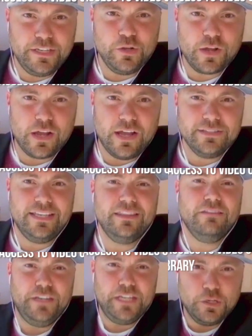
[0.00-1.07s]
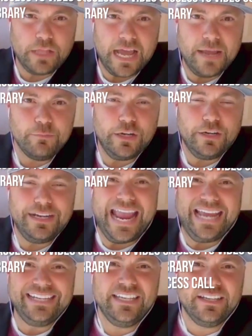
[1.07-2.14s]
of video content, the video
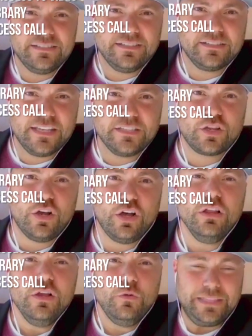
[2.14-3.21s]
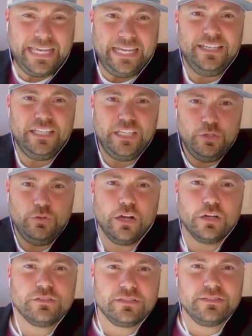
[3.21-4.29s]
library, and get a success call with Andy
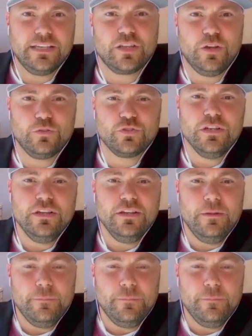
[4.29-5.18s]
Cuny, our success coach.